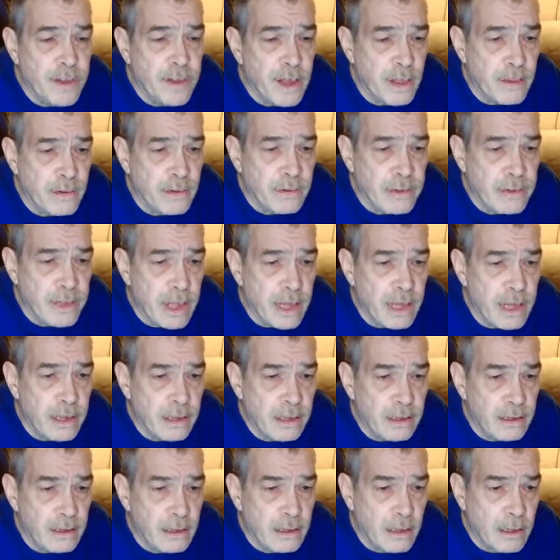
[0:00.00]
me the other
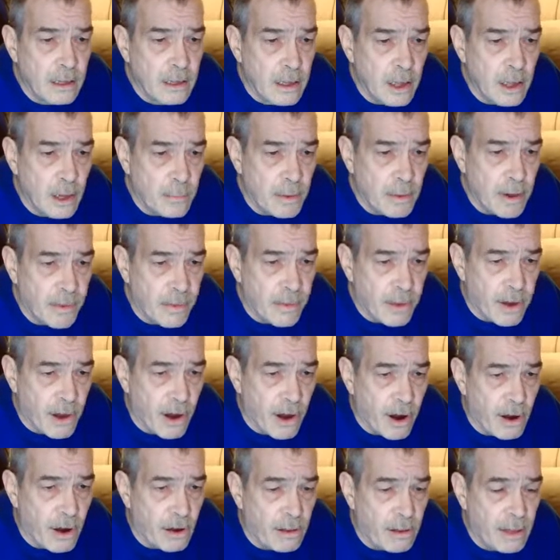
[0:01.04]
day about the
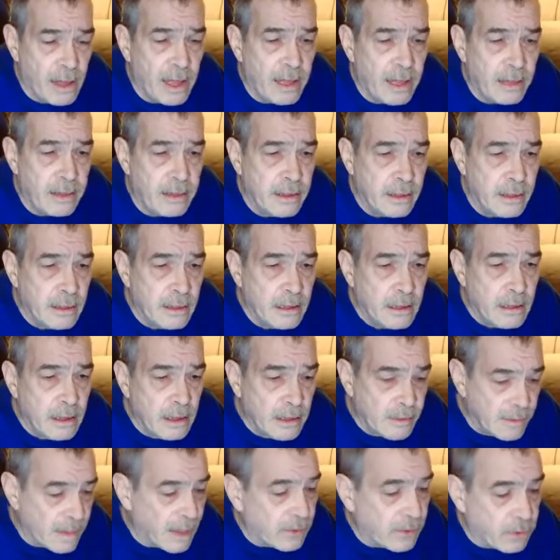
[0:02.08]
Carl Ed.
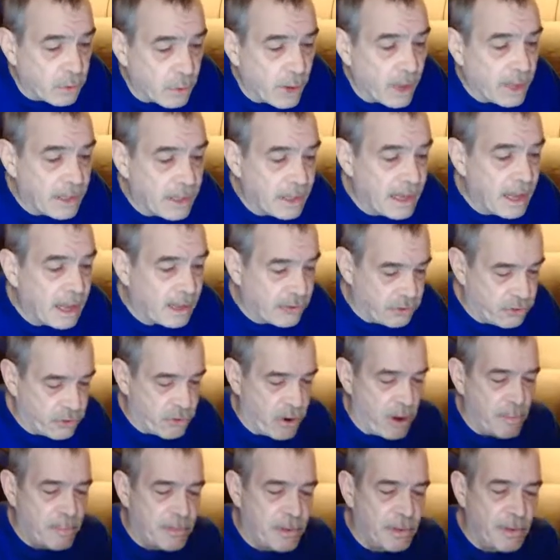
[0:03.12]
That's what I did. I
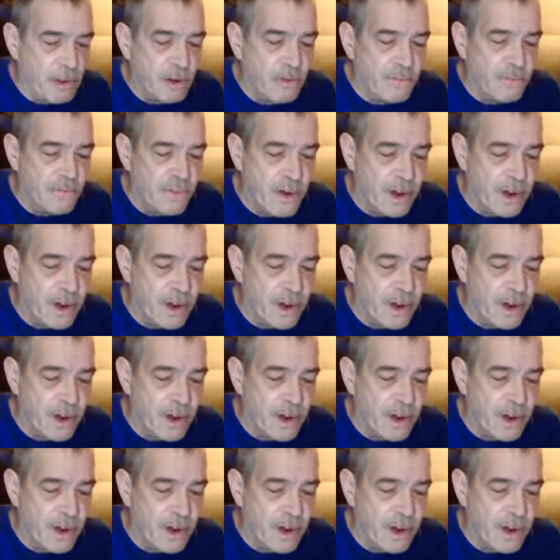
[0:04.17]
strapped a little